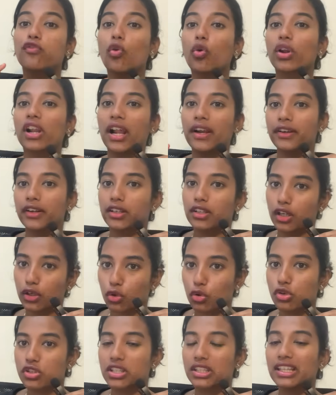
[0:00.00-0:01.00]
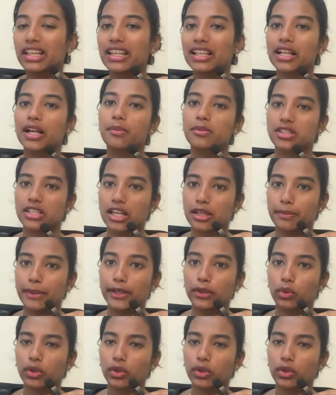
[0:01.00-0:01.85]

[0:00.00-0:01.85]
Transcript: 400 crores in the income statement.